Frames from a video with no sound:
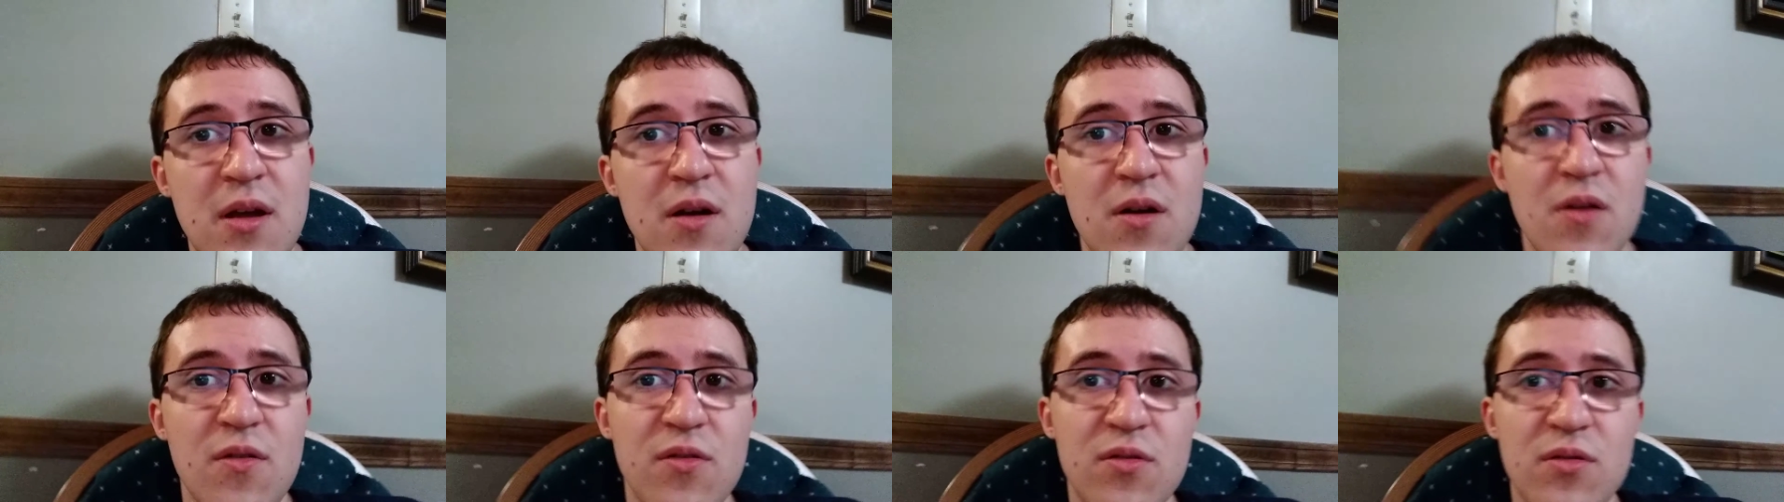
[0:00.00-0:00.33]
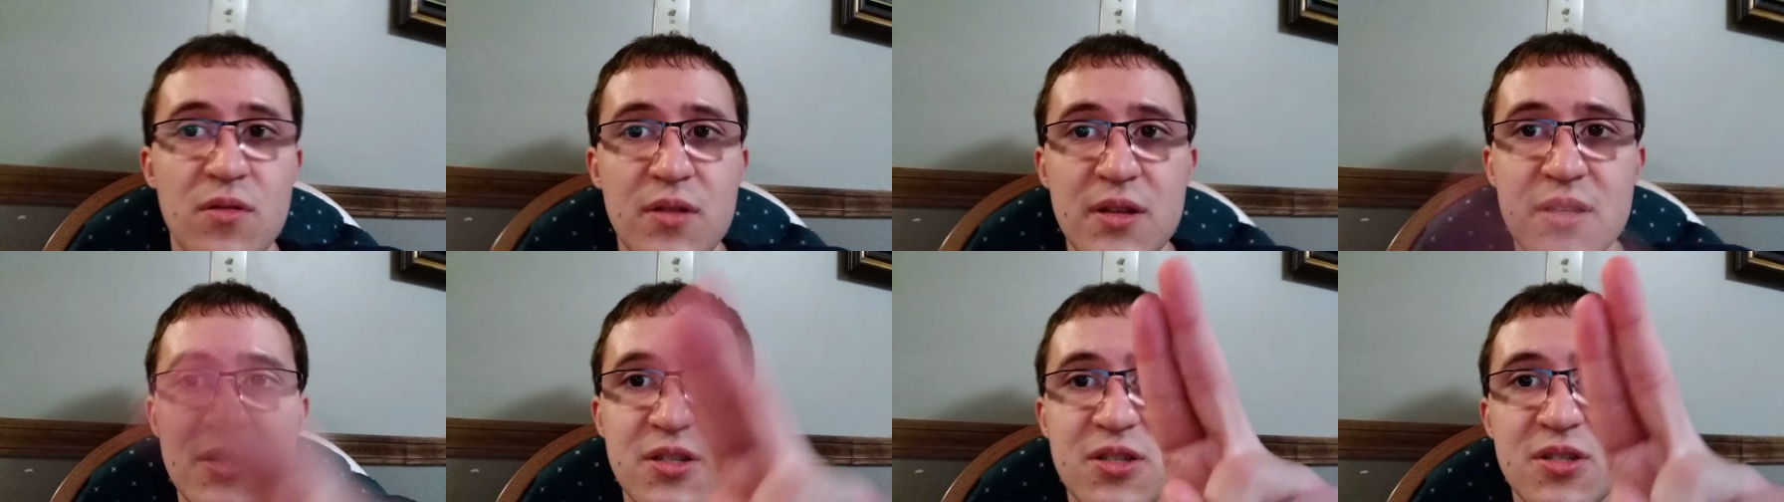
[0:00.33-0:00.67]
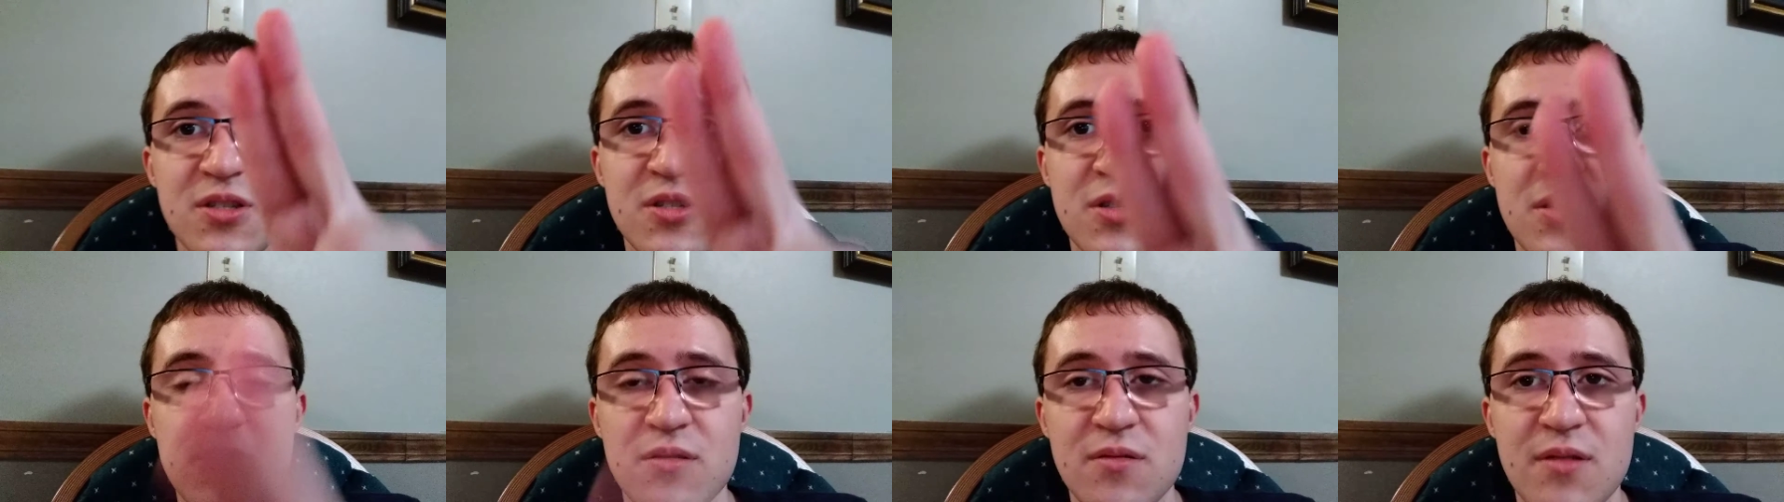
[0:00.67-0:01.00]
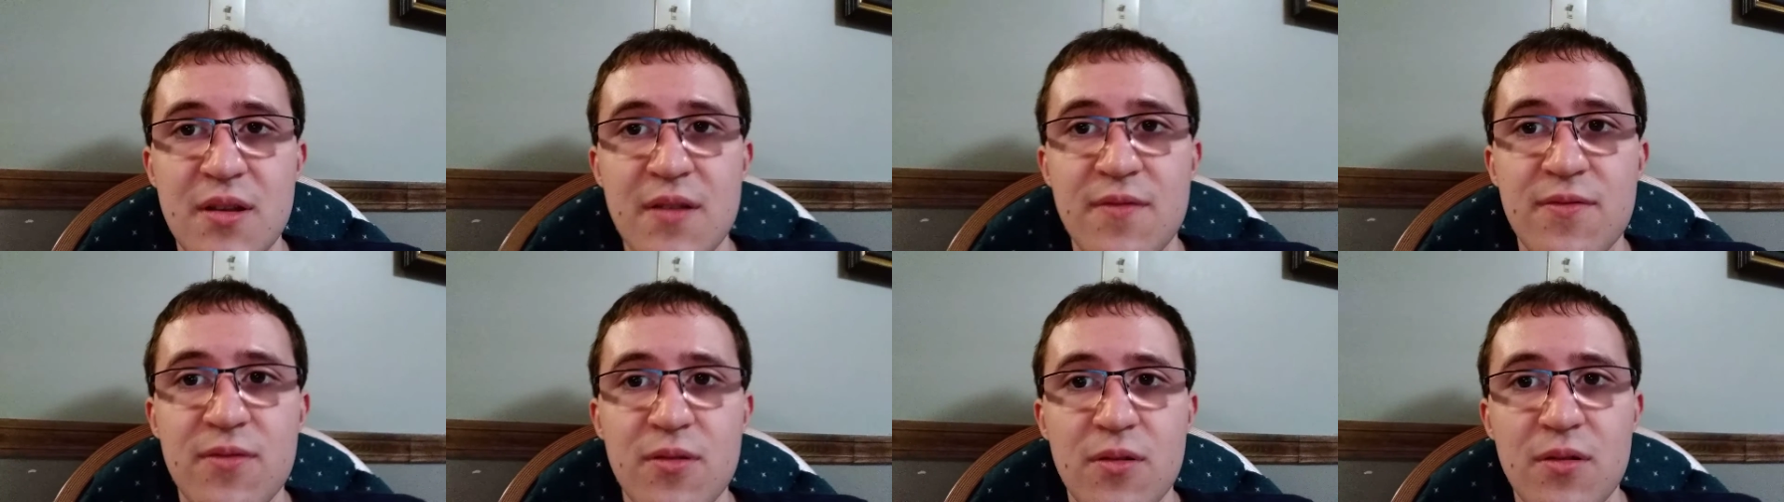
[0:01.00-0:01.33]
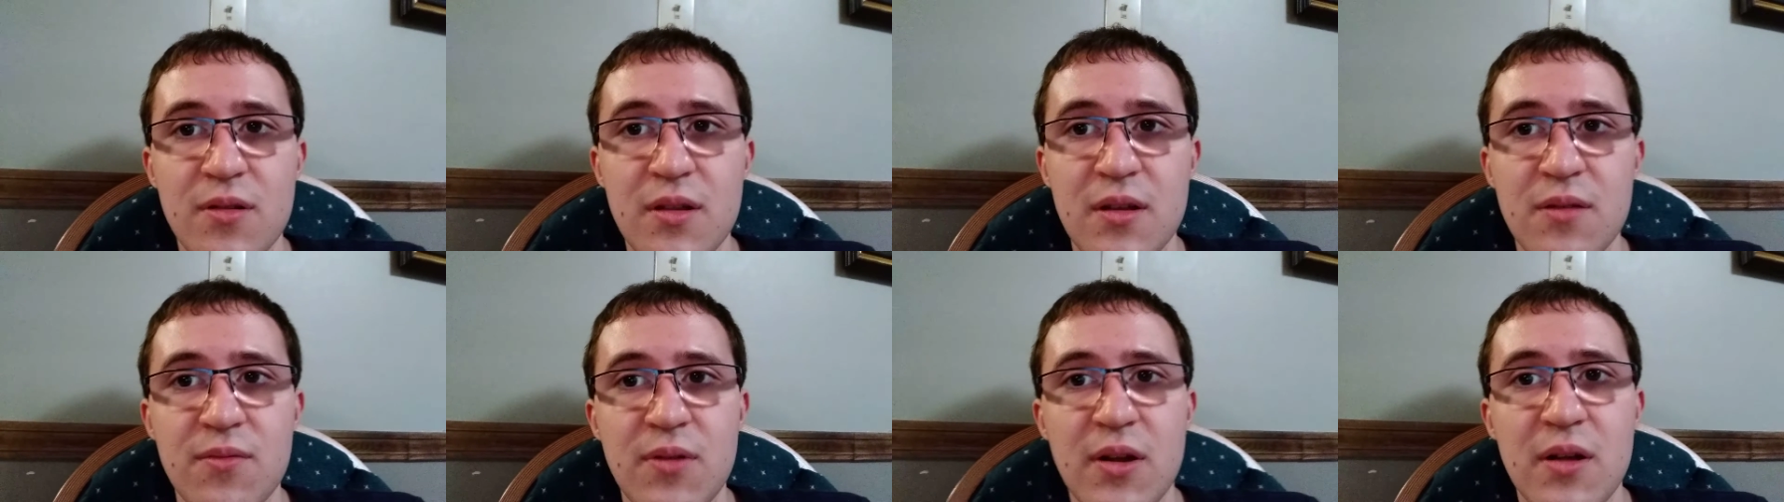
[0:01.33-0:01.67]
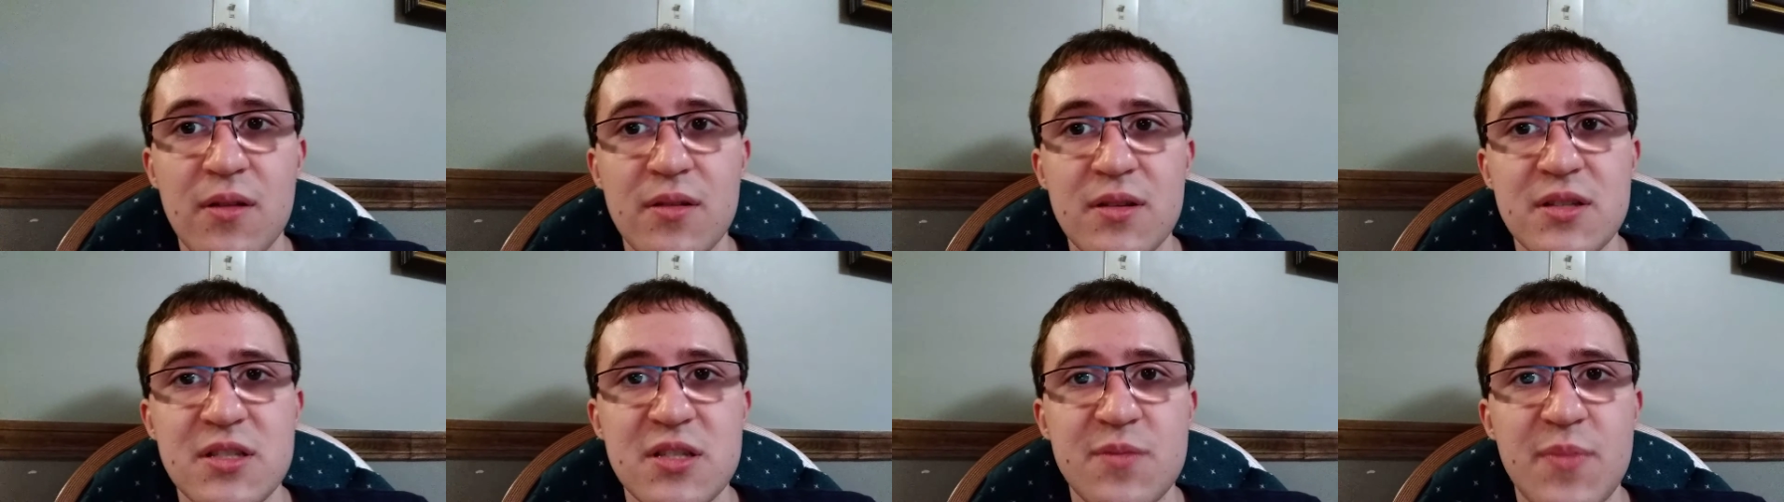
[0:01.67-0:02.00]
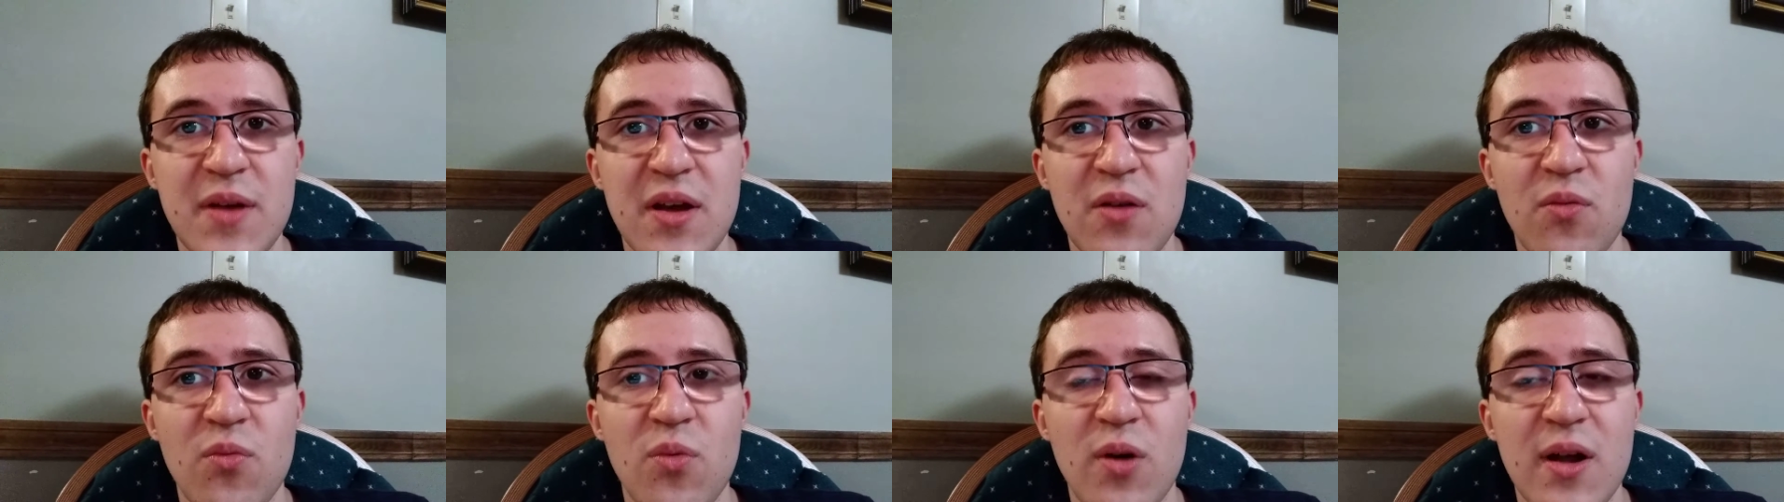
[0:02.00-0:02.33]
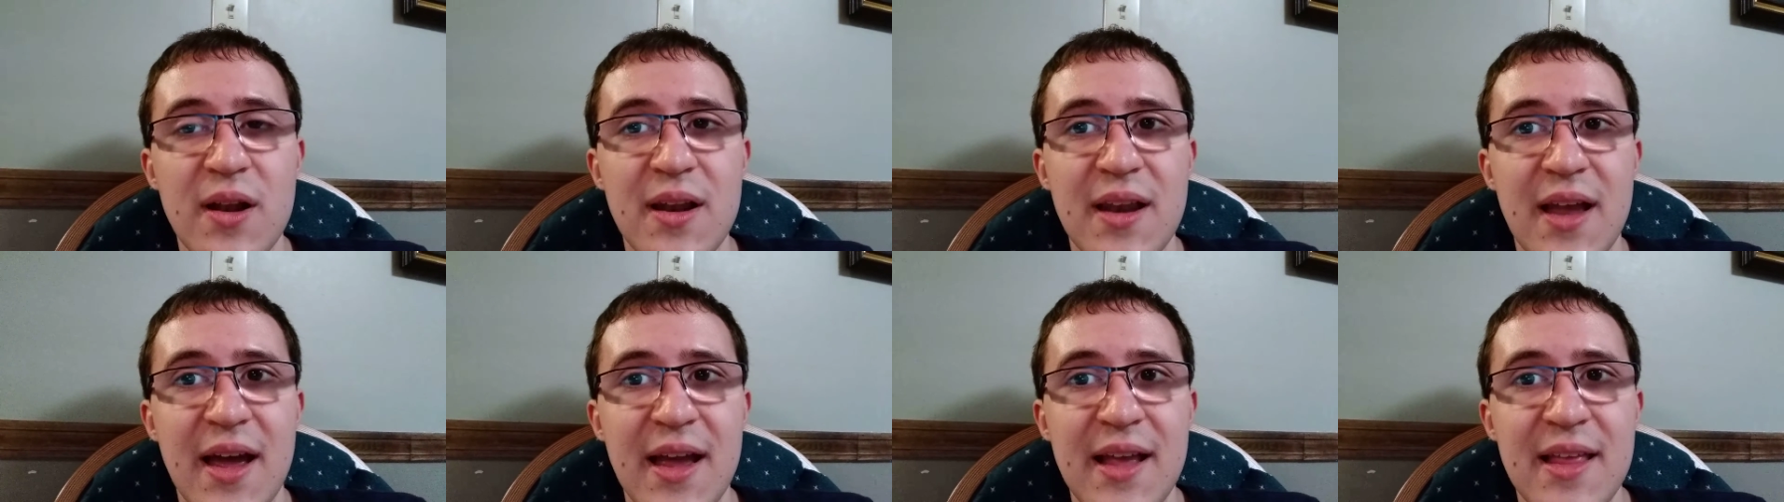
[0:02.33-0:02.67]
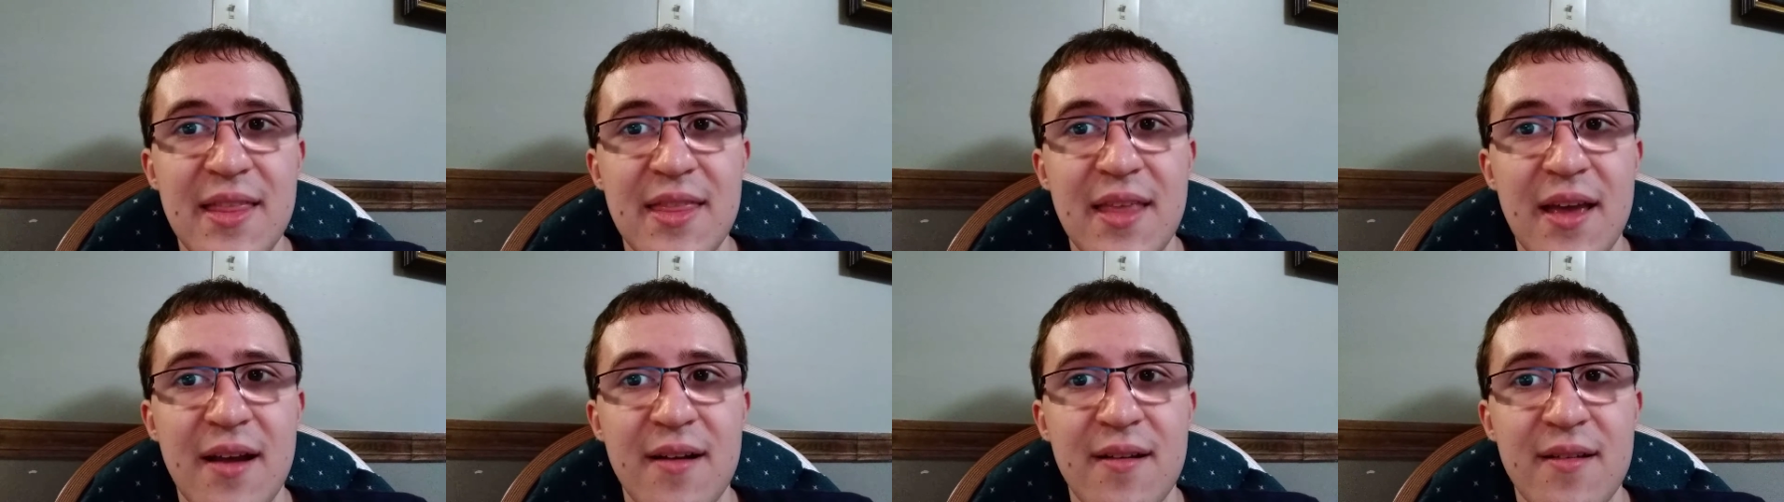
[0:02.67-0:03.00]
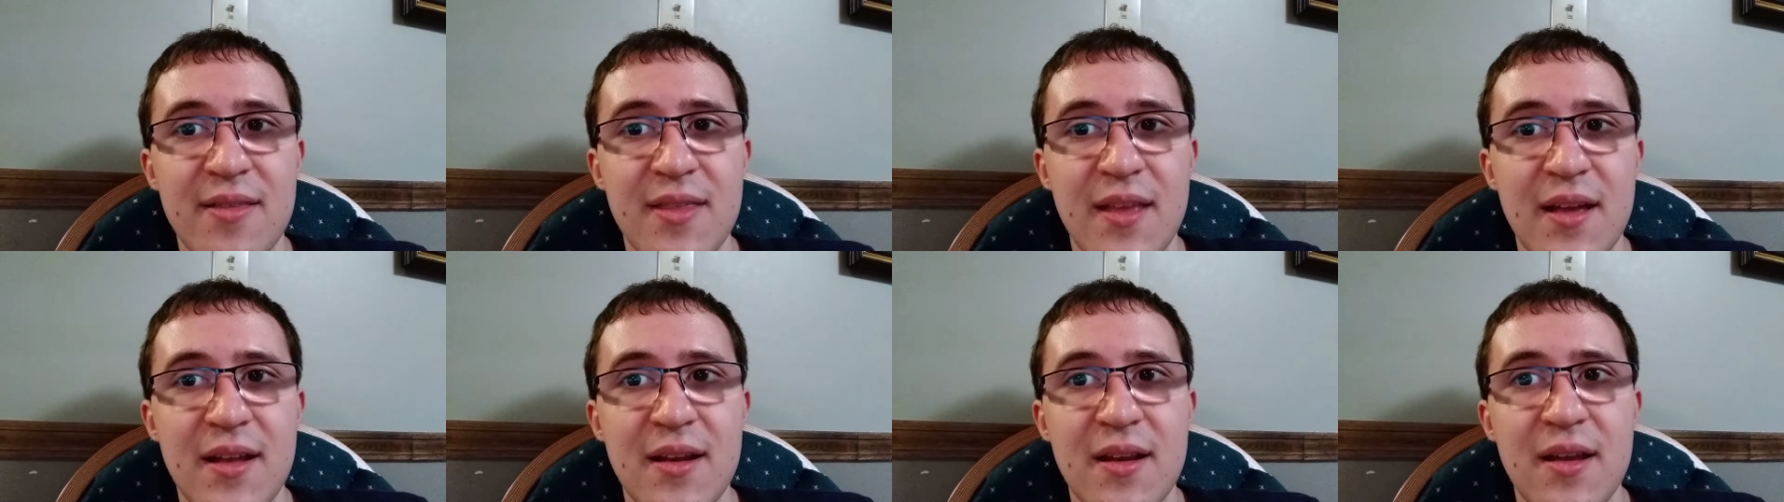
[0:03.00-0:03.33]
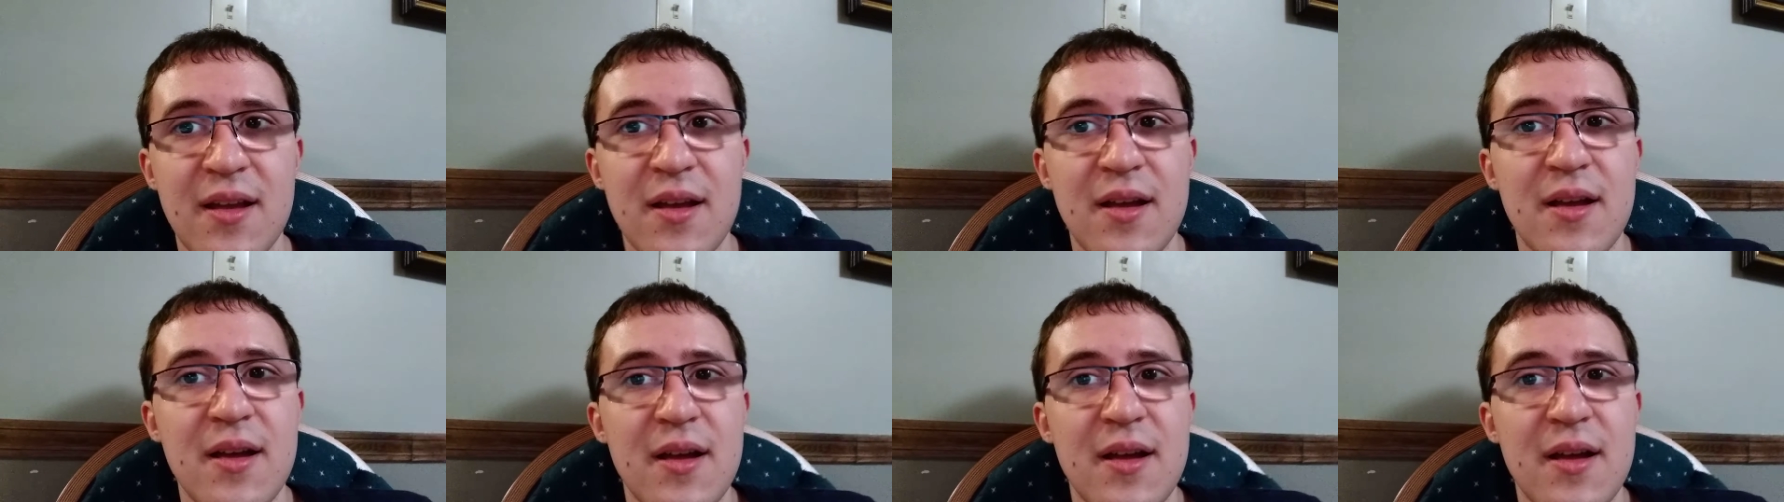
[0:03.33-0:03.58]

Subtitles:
We only spent one night there, and then